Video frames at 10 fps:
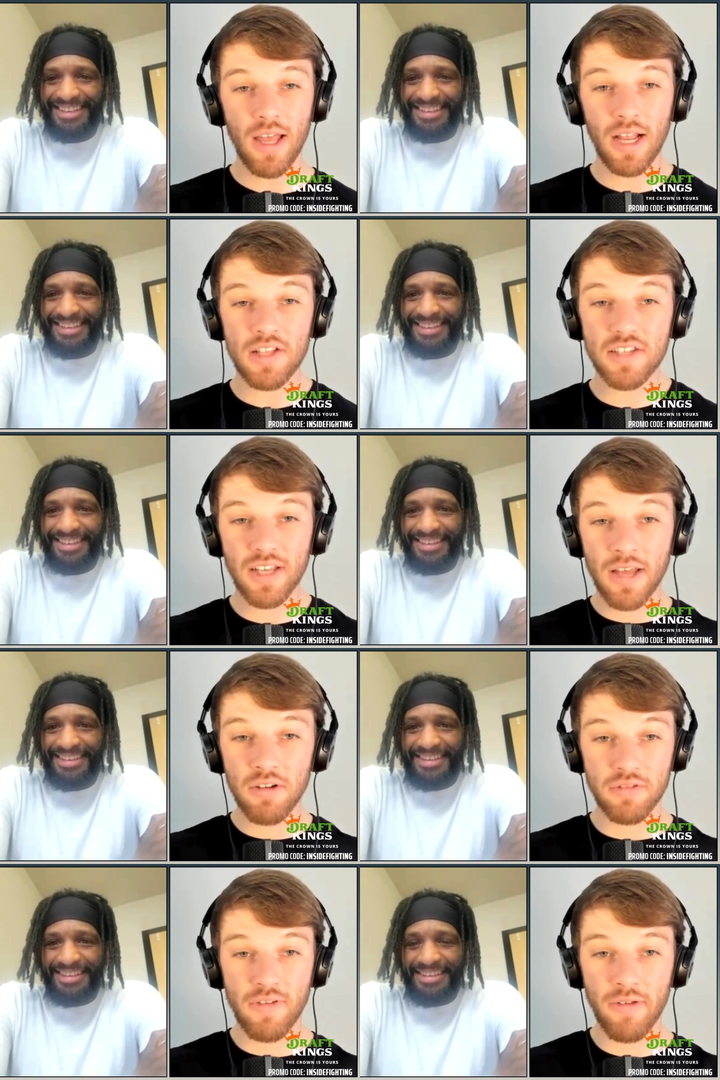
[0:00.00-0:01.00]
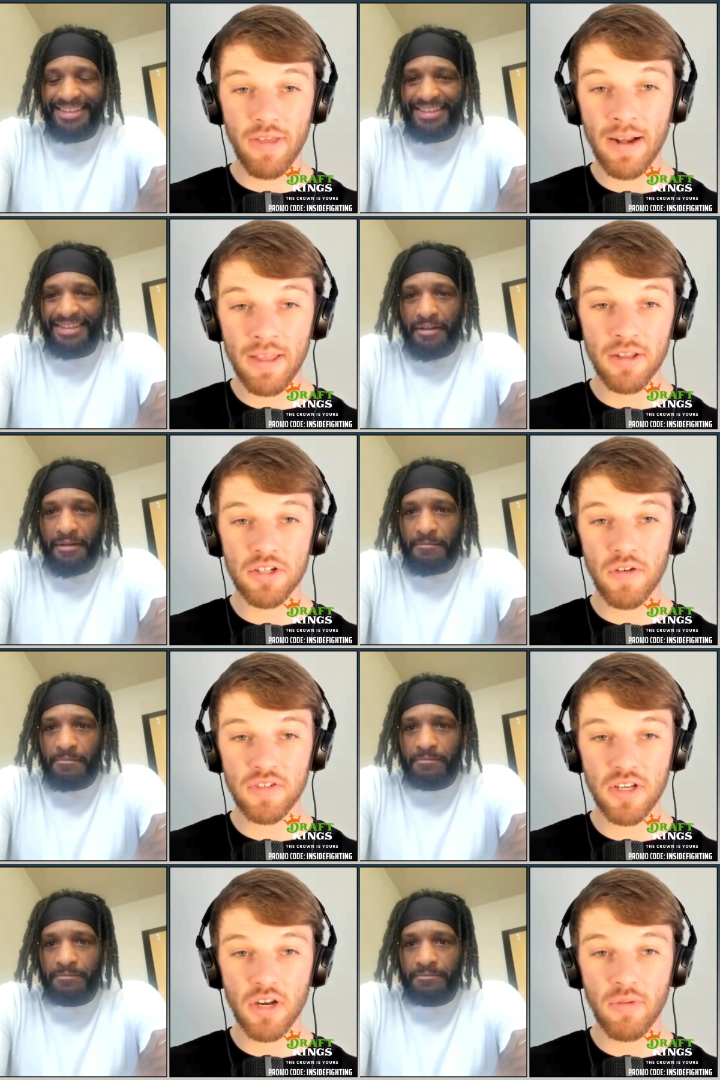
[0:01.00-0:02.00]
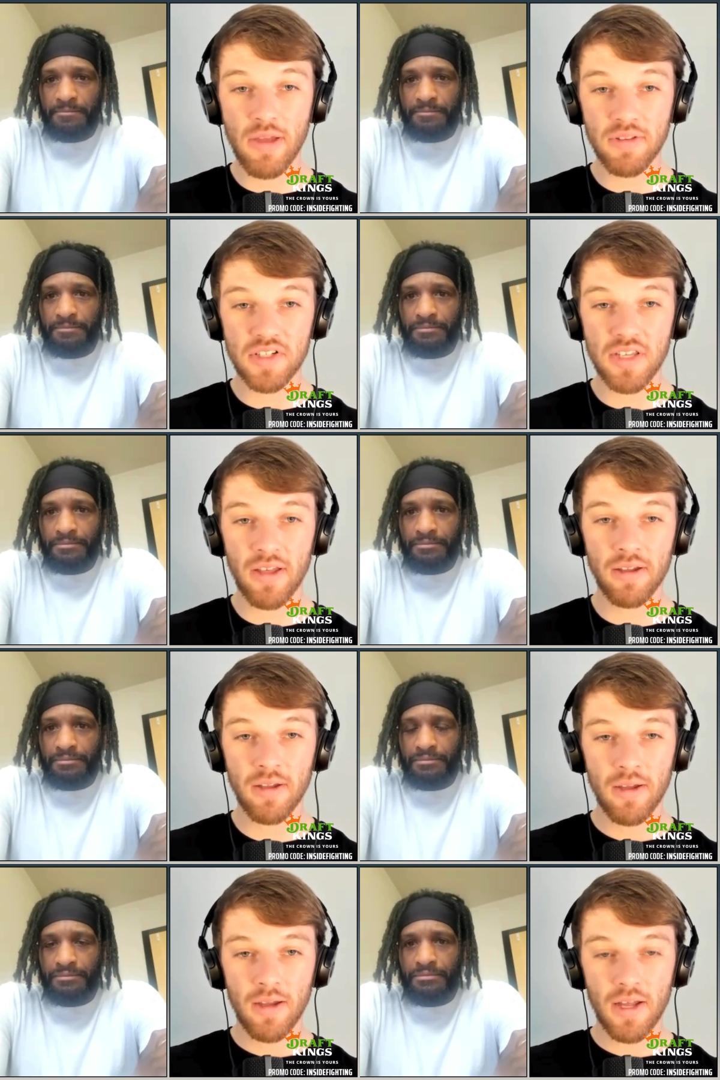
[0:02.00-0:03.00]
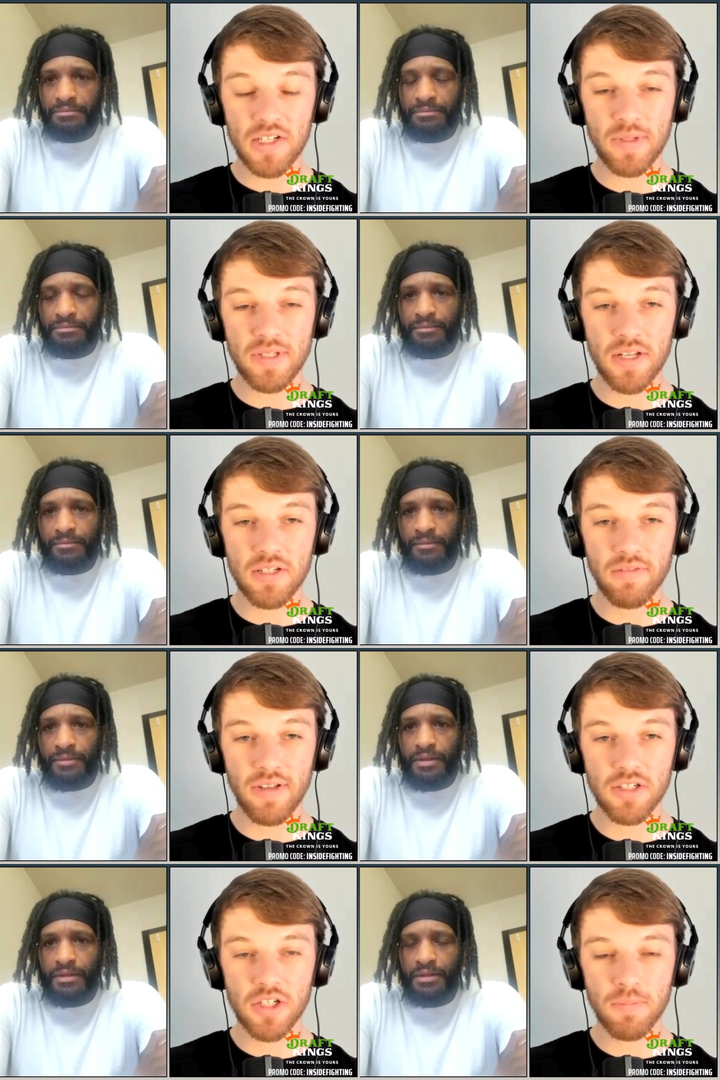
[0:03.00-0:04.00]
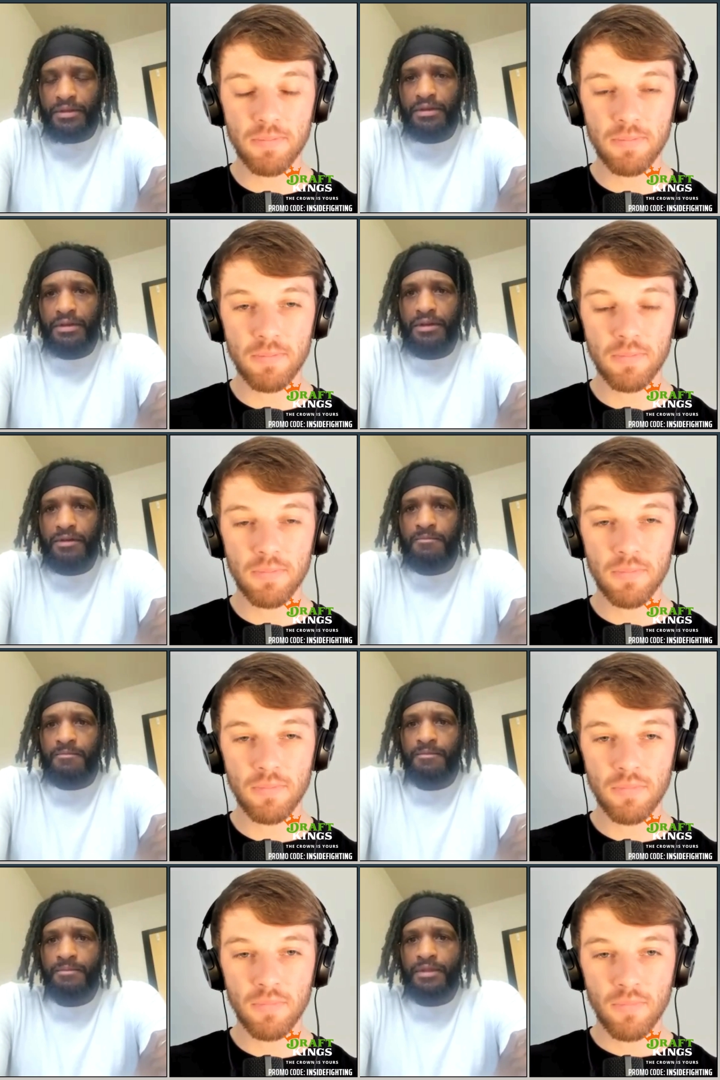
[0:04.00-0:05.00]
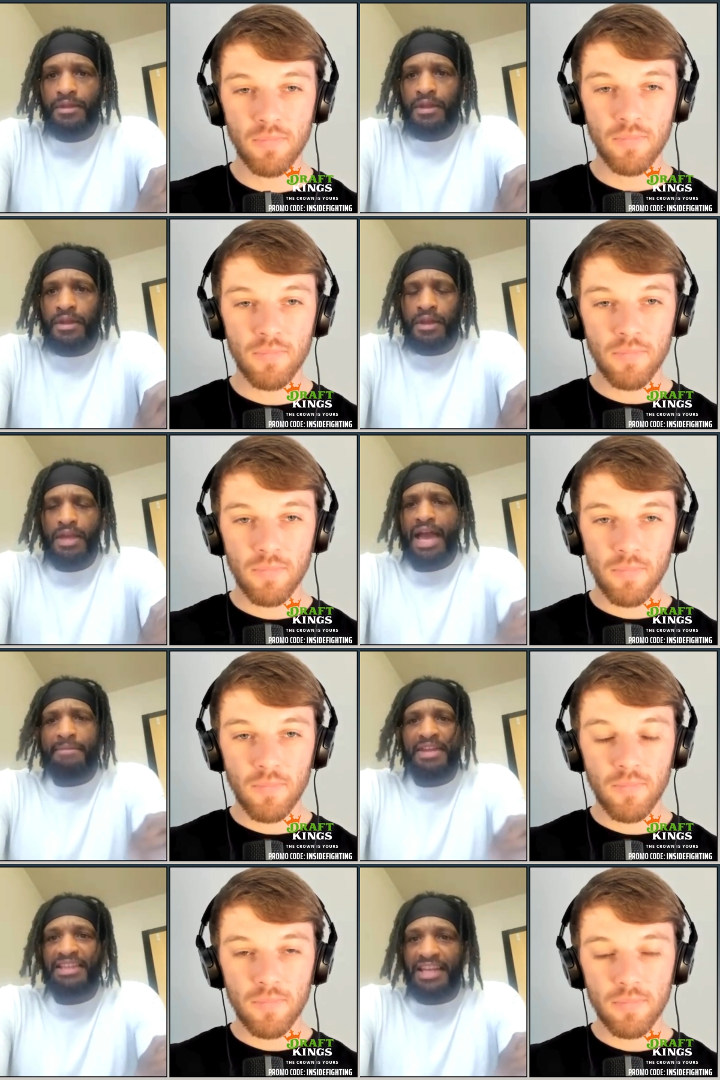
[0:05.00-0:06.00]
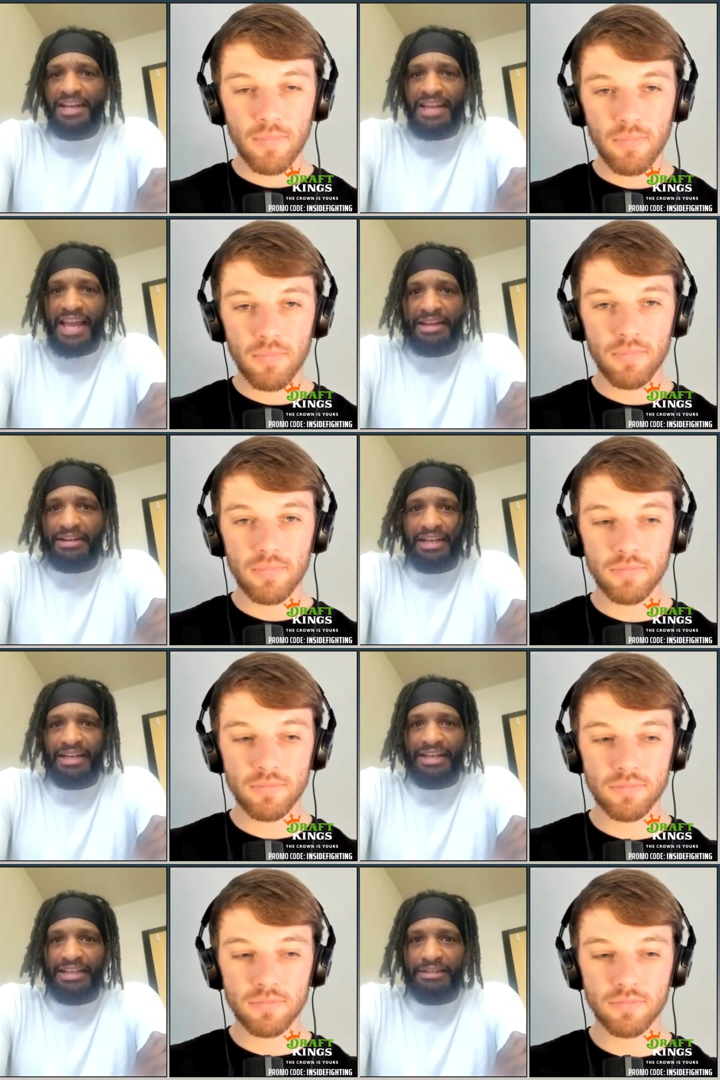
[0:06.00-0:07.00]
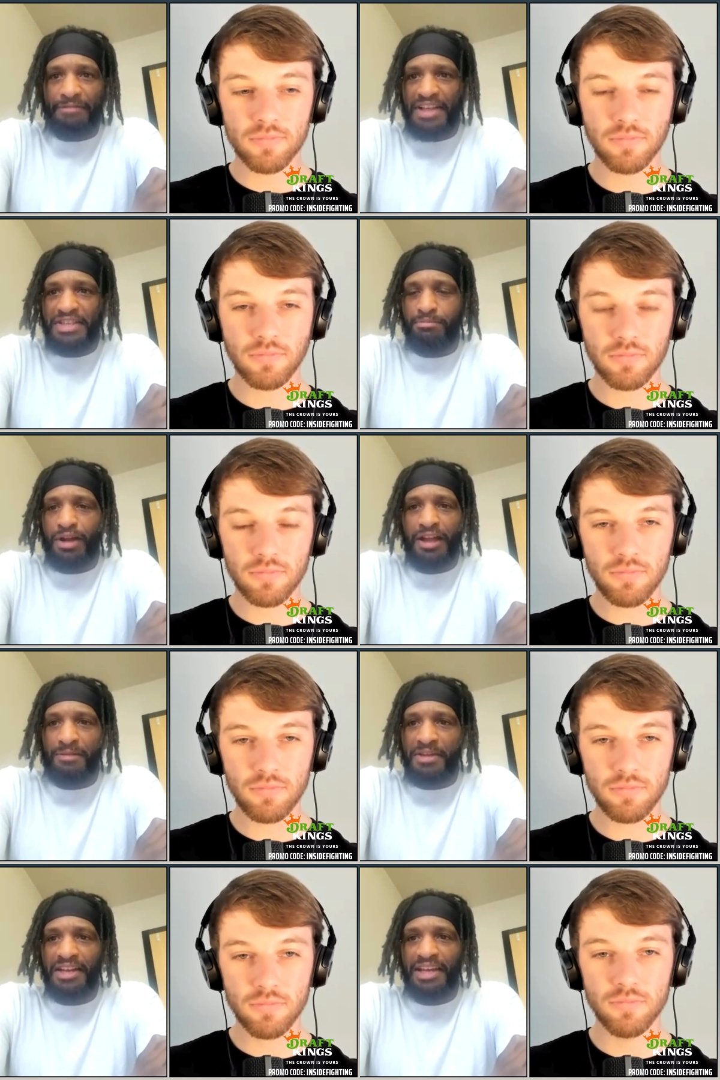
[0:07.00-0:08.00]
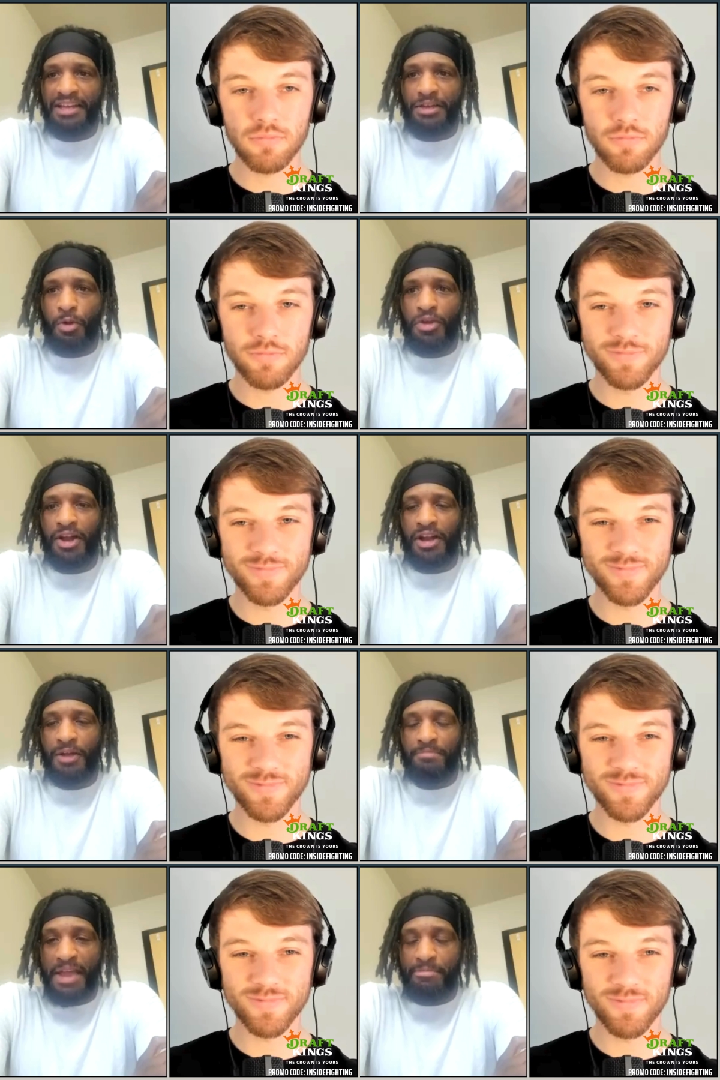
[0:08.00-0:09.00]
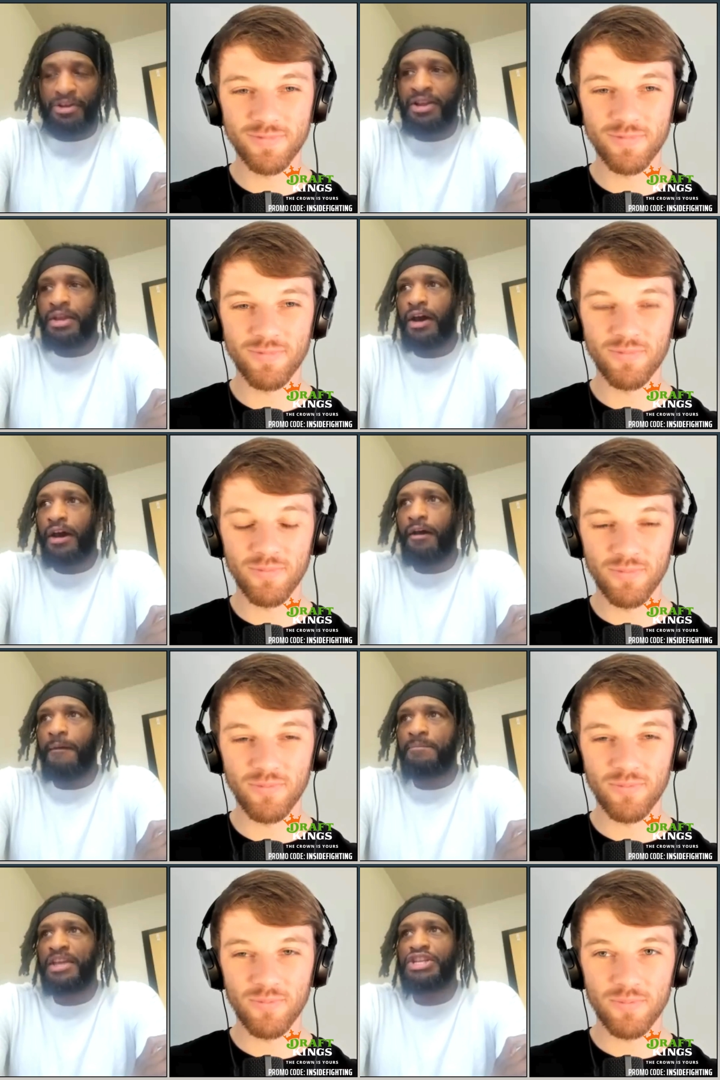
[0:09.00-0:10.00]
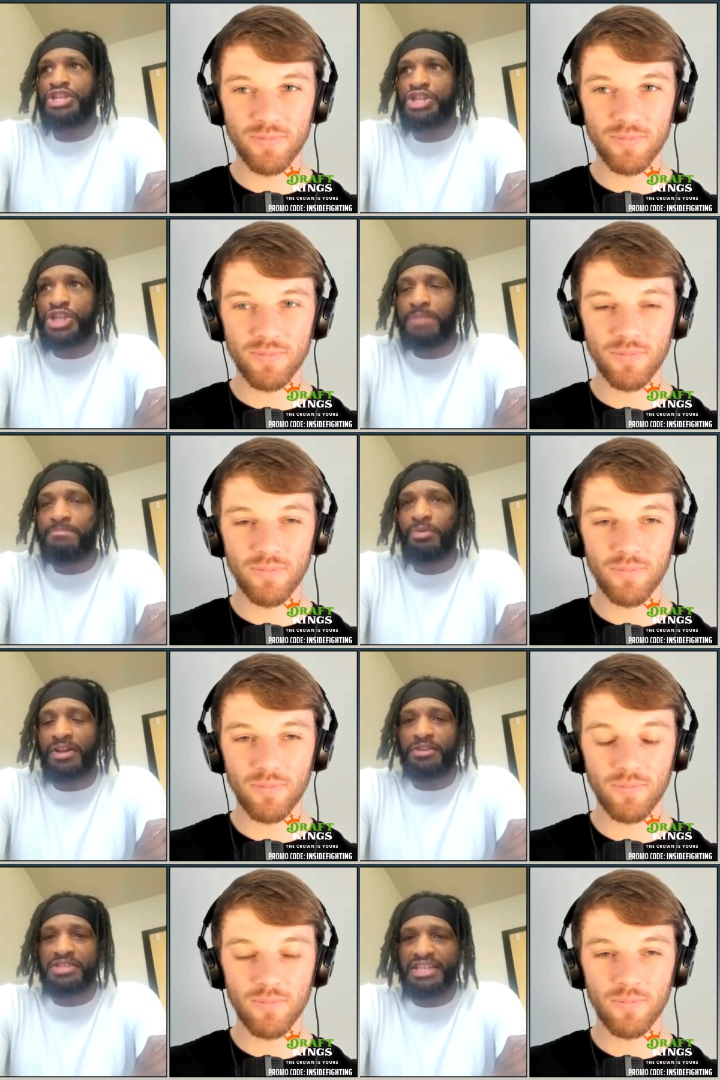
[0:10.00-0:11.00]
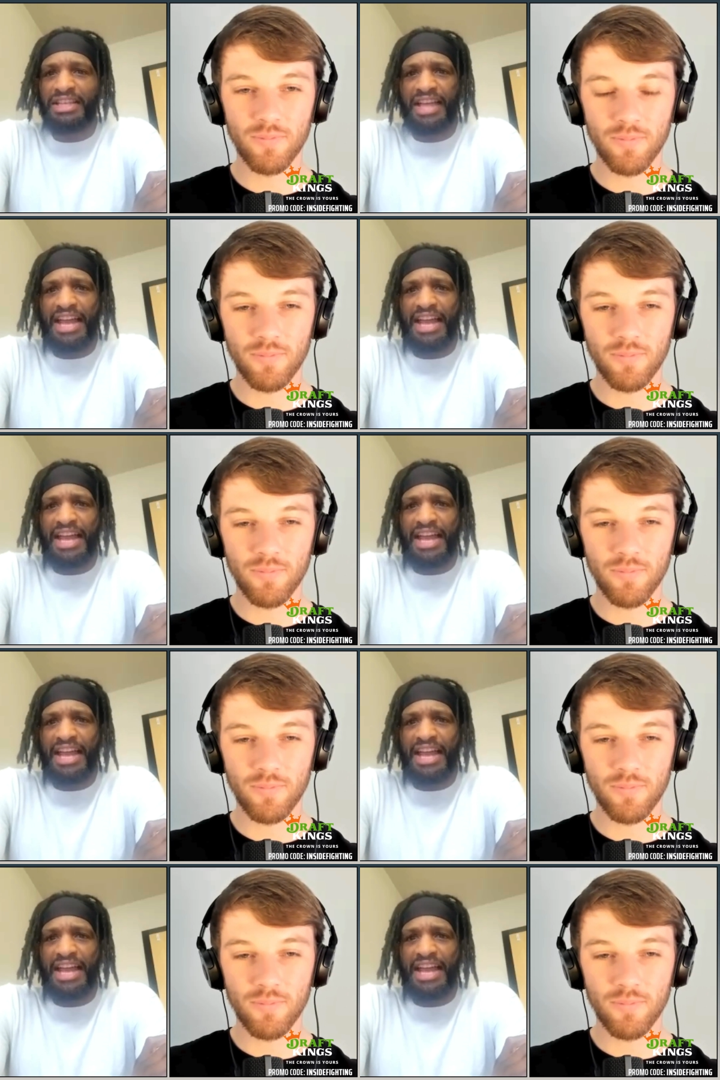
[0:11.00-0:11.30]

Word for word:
Speaker 1: against the guy who's very early in his UFC career and see that as a potential advantage?
Speaker 2: Yeah, I mean, at the end of the day, the, uh, the fights brawl. I mean, like going on on paper, um, it should be one of those things like, yeah,